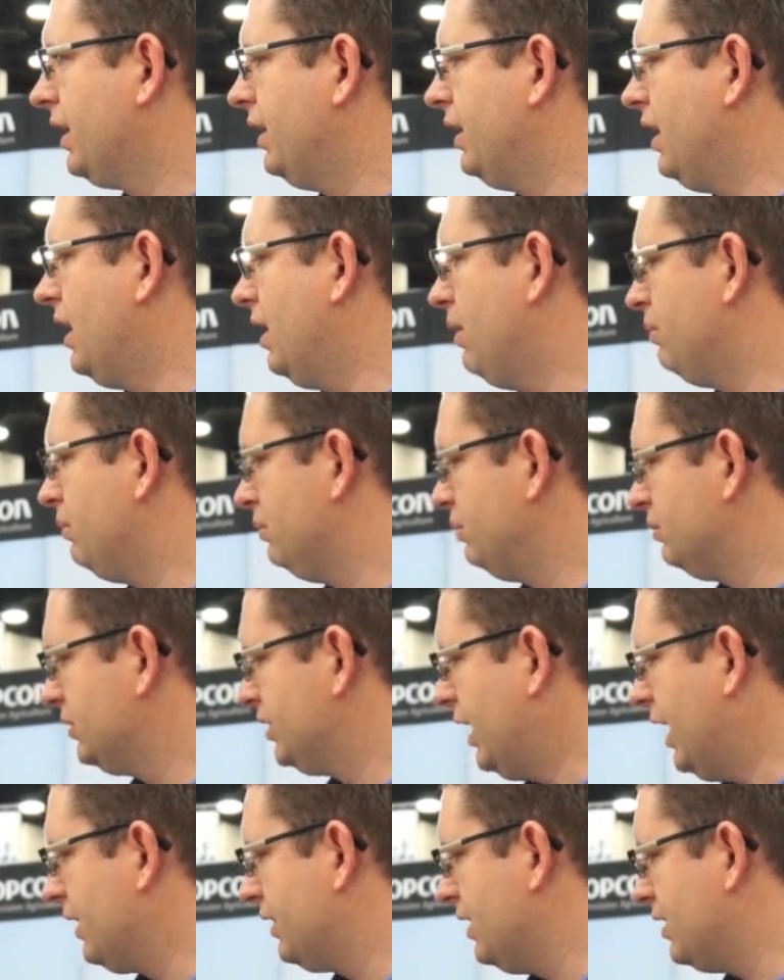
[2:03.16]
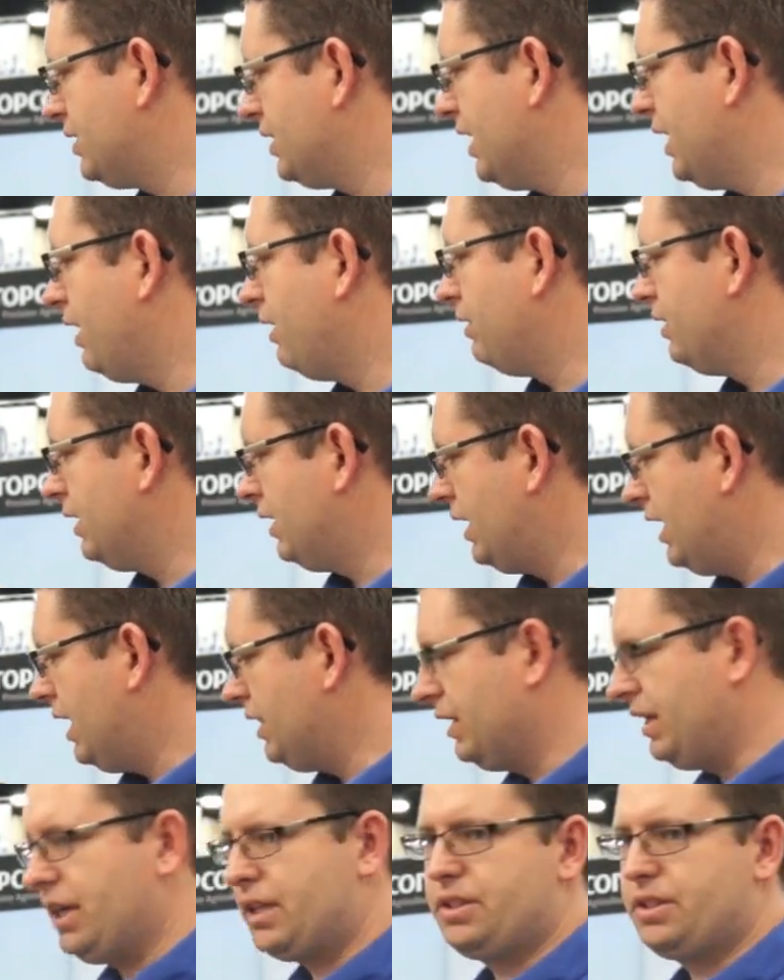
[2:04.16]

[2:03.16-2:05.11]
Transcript: can take this out, and the